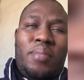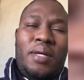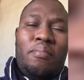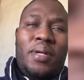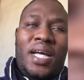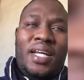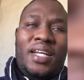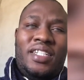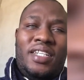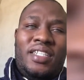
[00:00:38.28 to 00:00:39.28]
Being
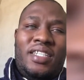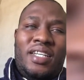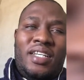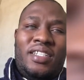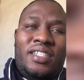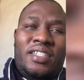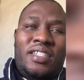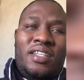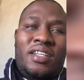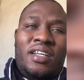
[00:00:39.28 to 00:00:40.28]
blind actually
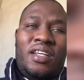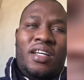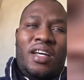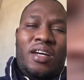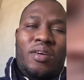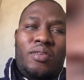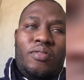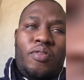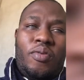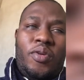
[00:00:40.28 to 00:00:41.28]
takes a
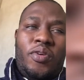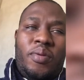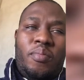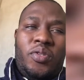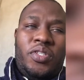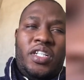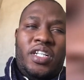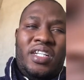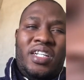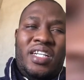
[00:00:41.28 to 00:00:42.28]
lot from you
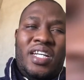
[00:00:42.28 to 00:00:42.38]
emotionally.